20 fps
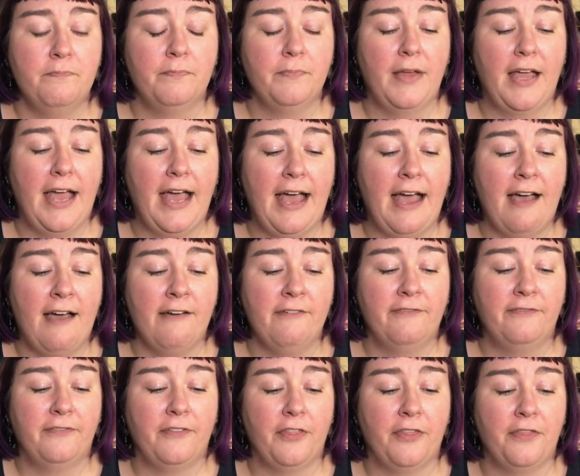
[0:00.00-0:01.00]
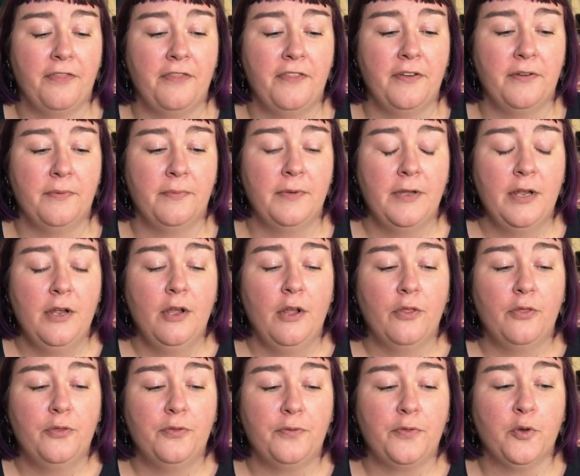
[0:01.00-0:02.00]
have the
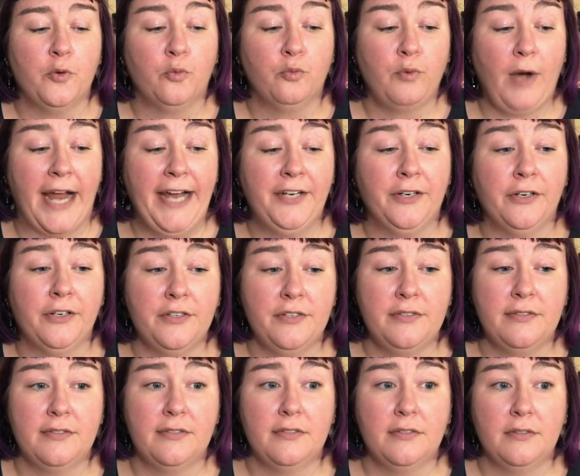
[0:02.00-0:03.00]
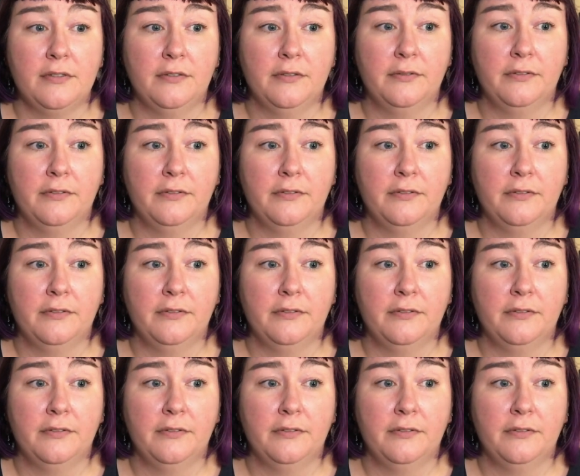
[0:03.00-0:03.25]
writer's